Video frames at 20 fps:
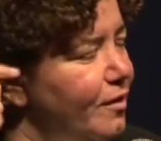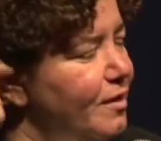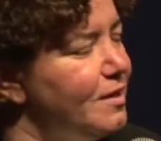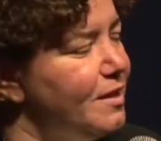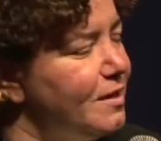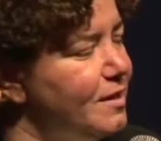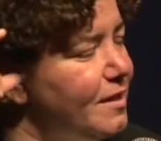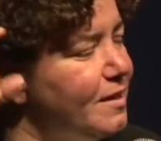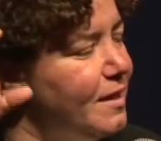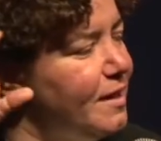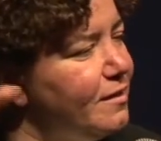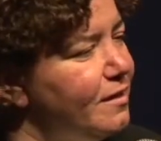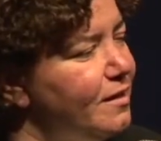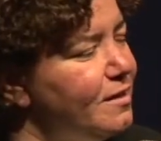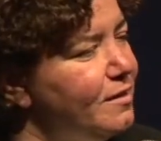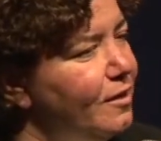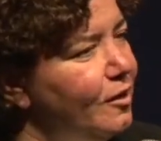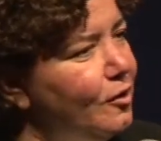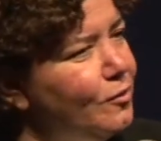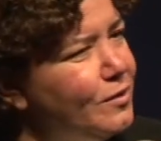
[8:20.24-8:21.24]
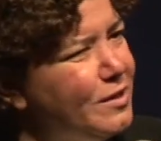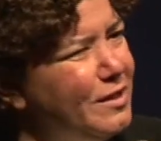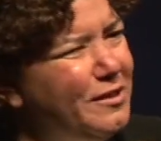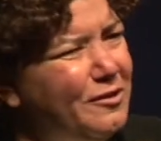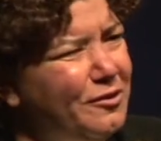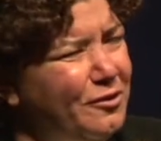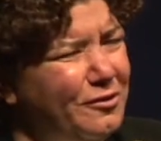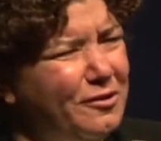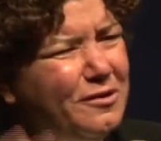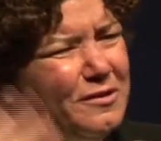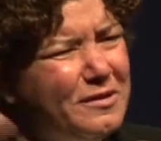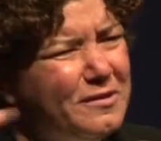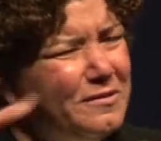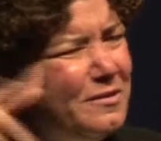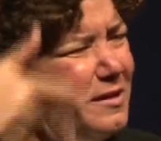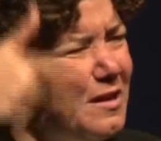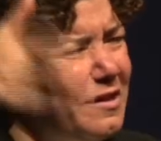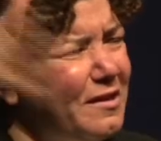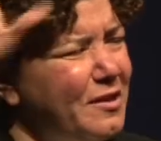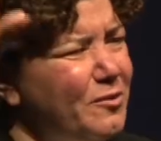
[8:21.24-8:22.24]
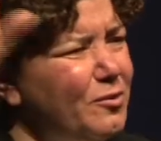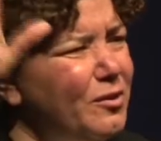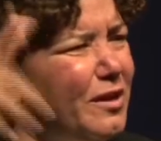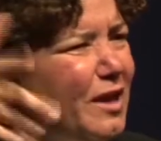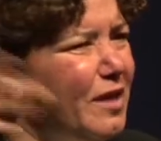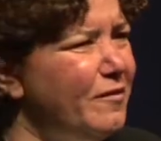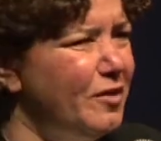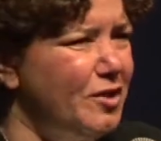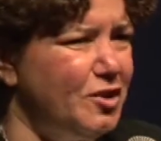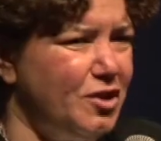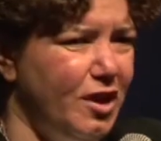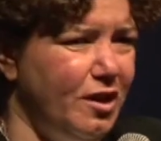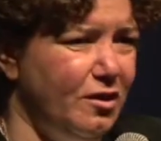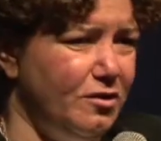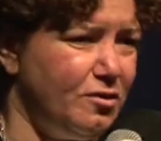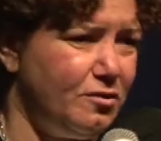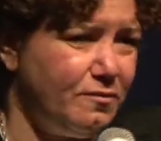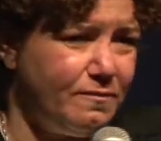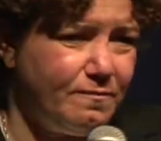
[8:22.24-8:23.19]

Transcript: this is a sentence that always, you know, nothing will ever change.